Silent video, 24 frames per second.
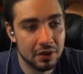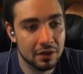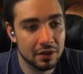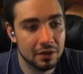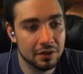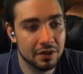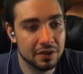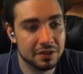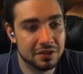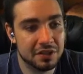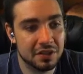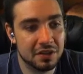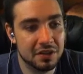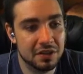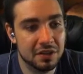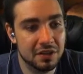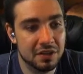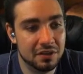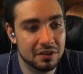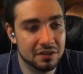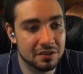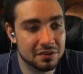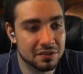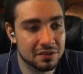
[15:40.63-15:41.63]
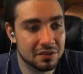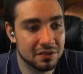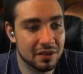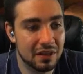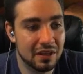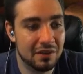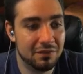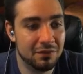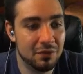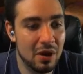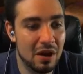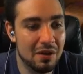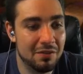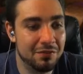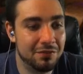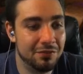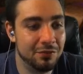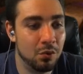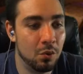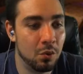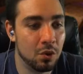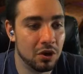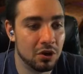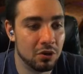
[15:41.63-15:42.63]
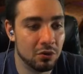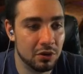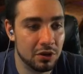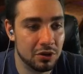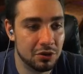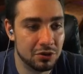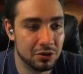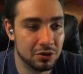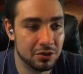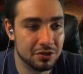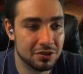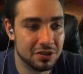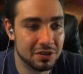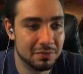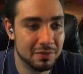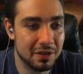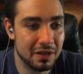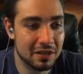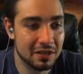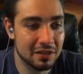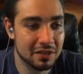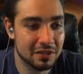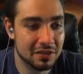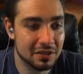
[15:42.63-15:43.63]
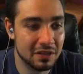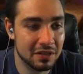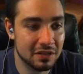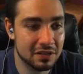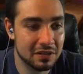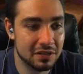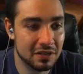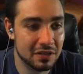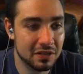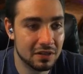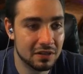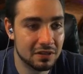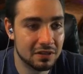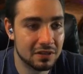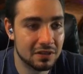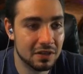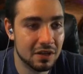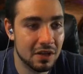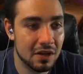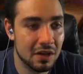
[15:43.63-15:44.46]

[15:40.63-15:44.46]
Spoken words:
This is like if you have 4 creatures to make it a 6/6,